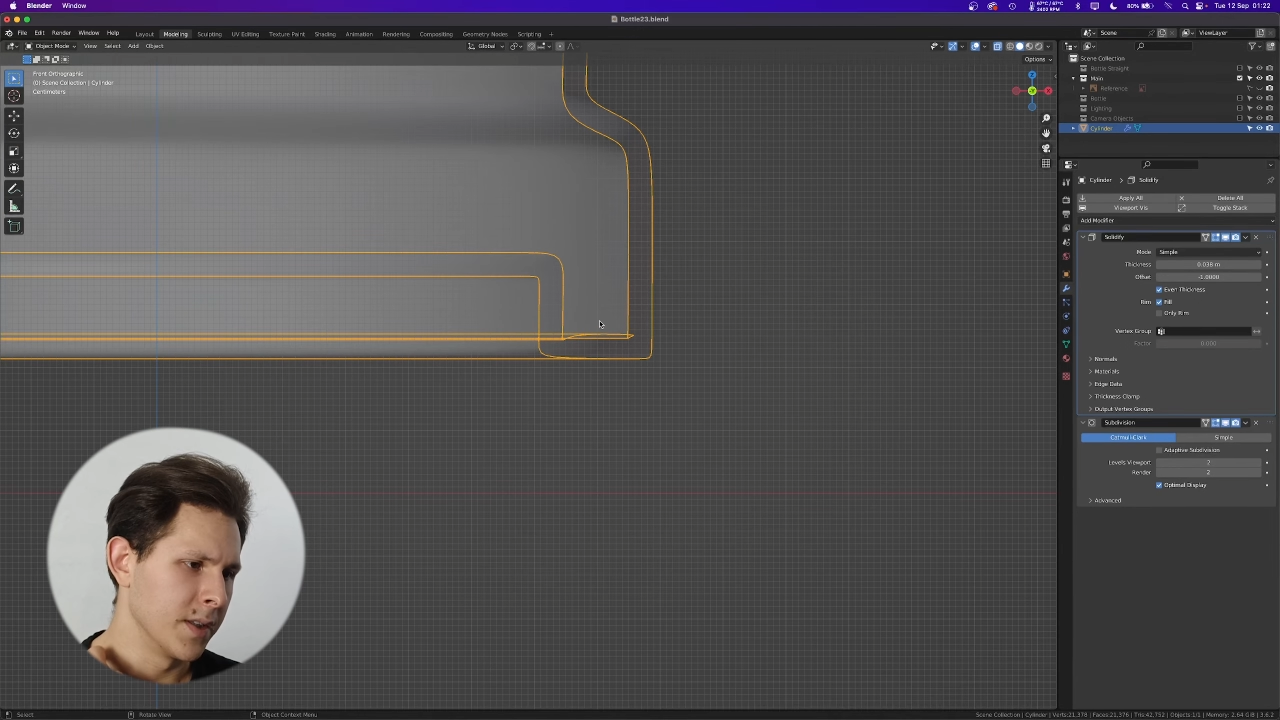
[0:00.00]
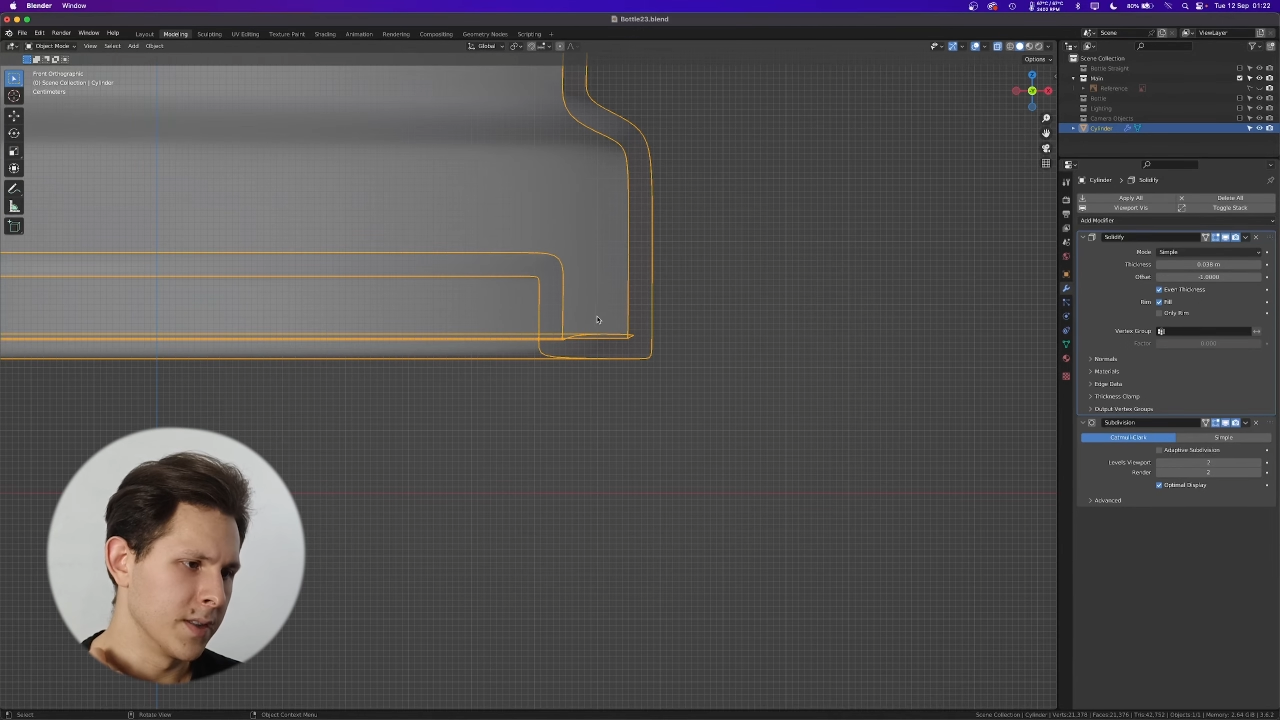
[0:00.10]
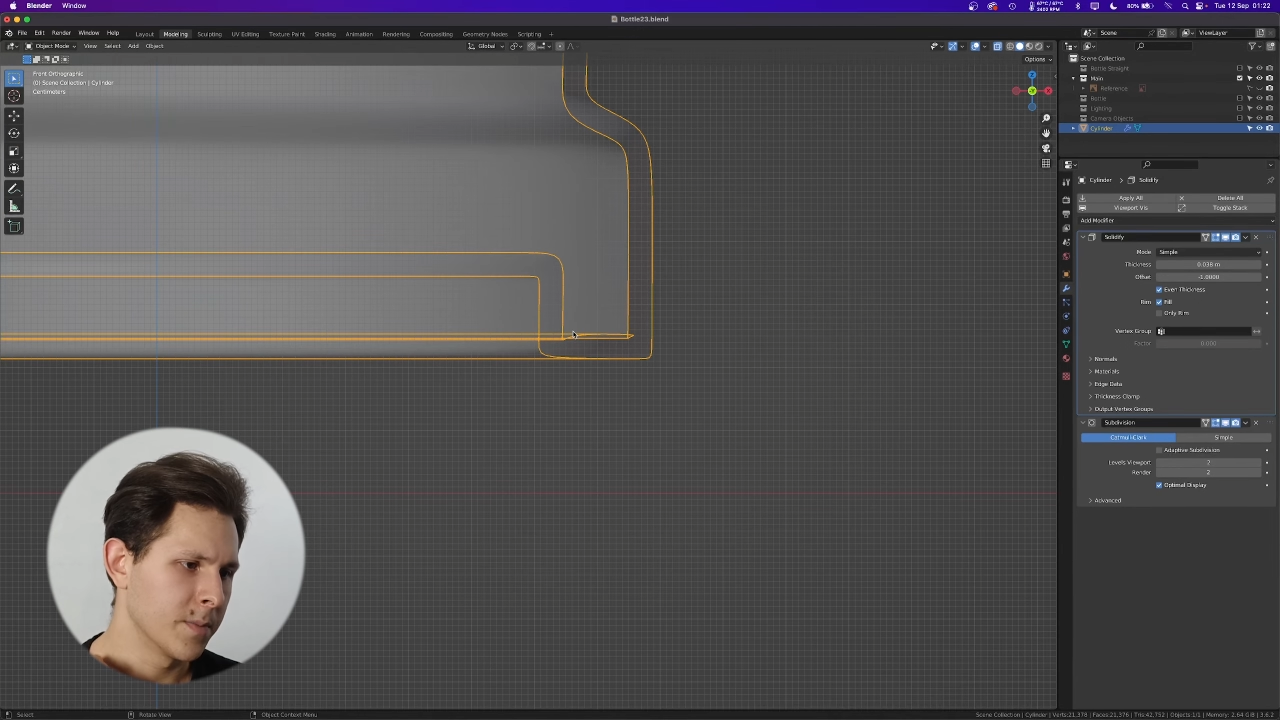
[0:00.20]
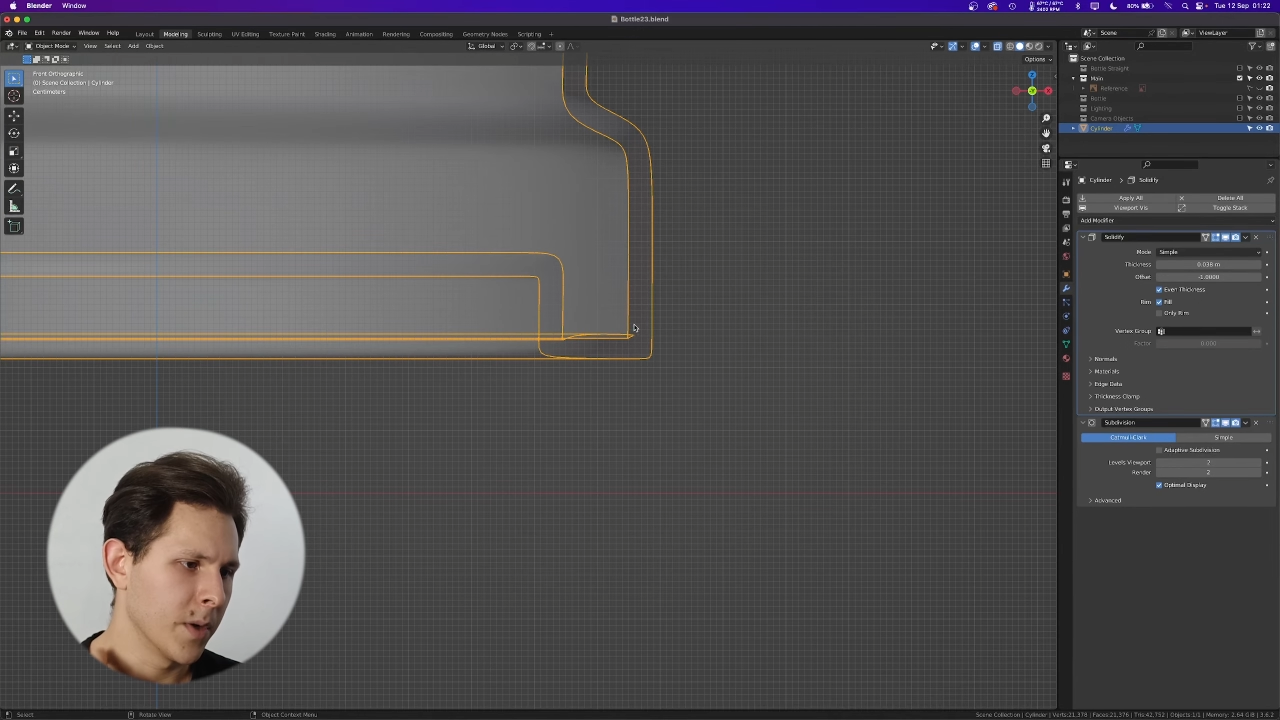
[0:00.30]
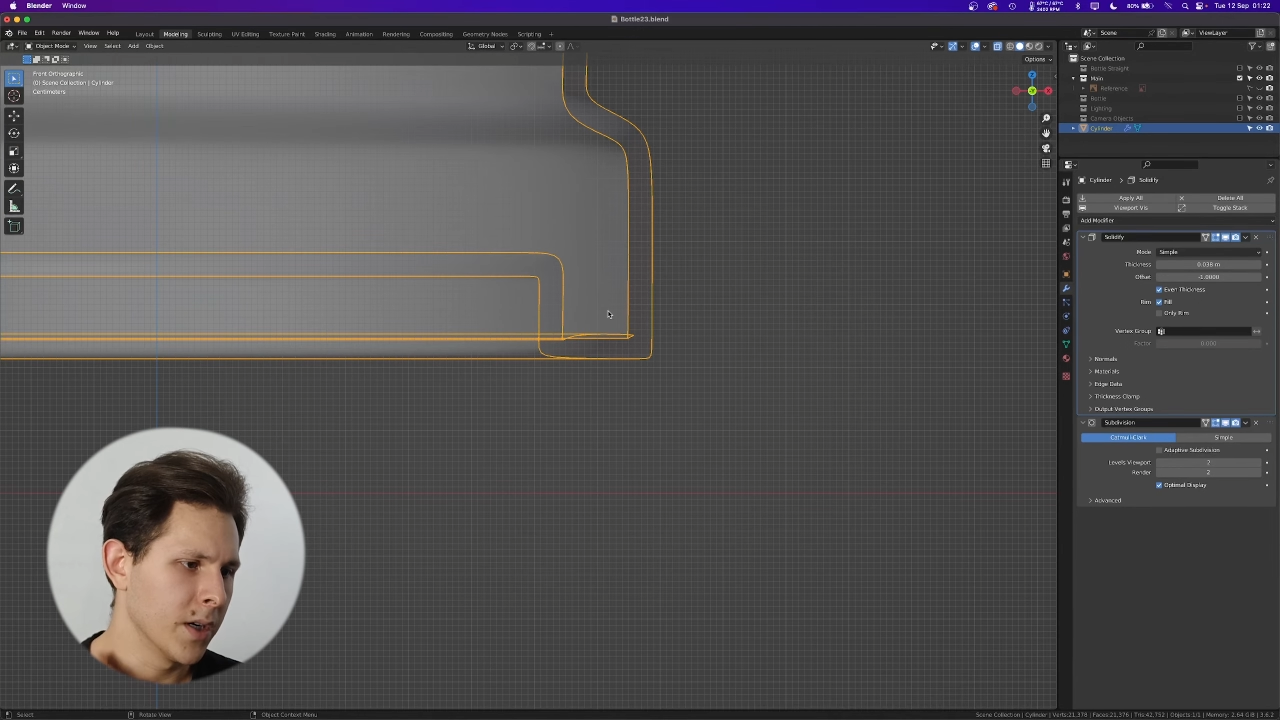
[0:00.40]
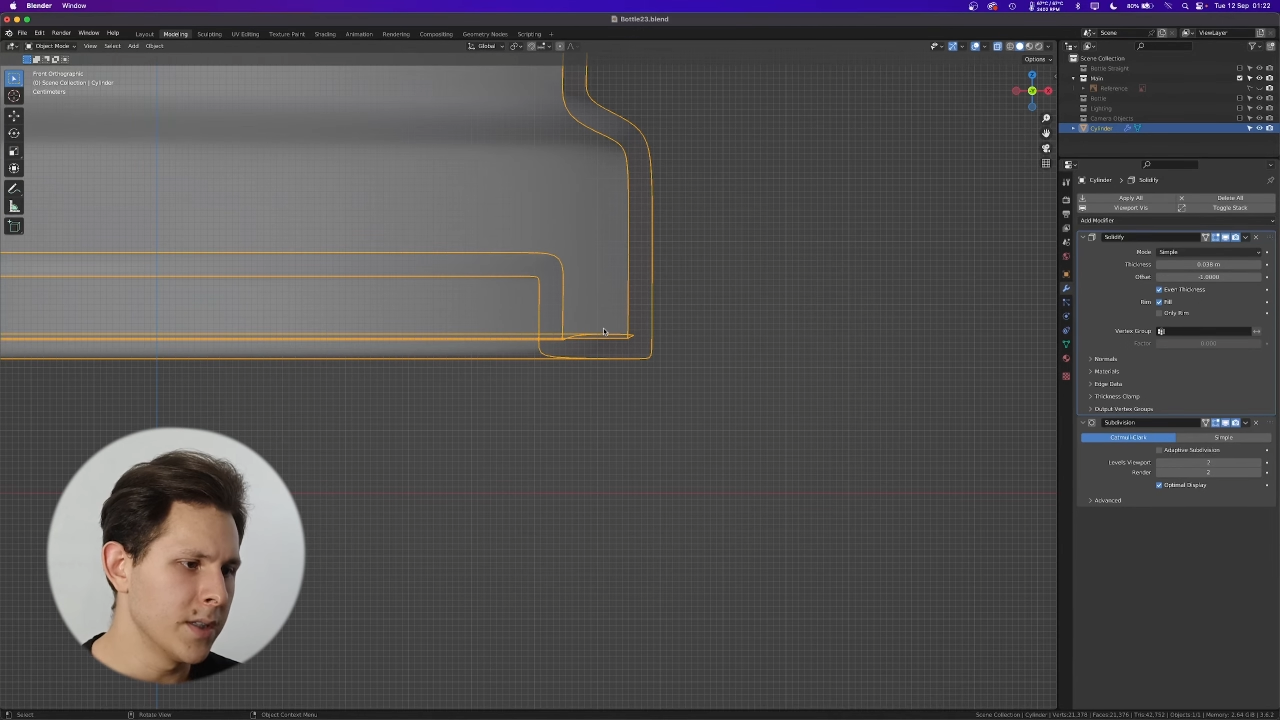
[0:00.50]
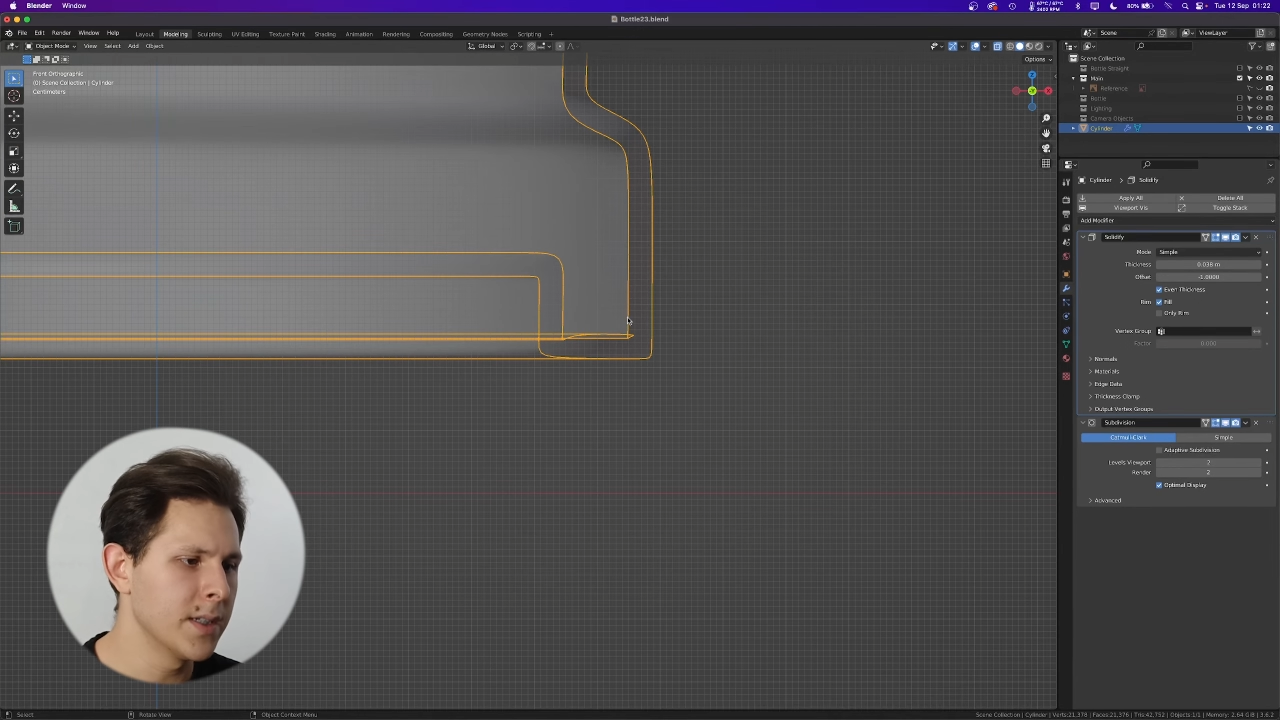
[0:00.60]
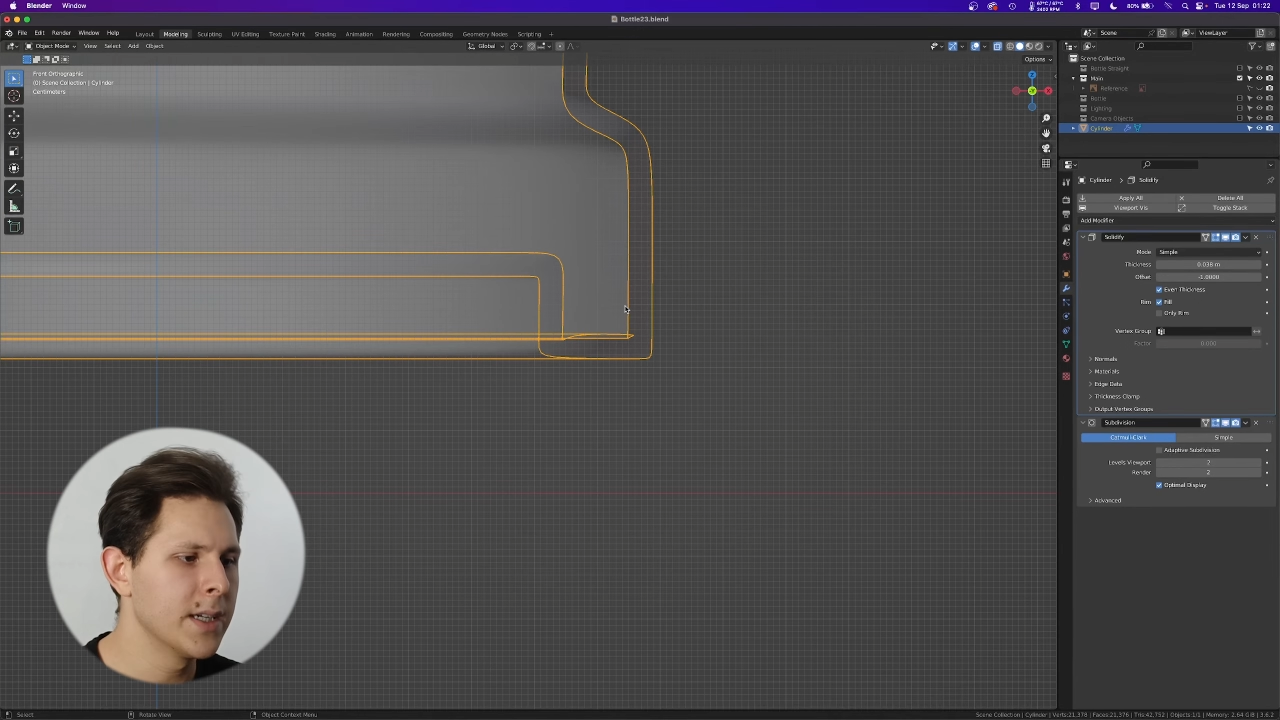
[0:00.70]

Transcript: this part.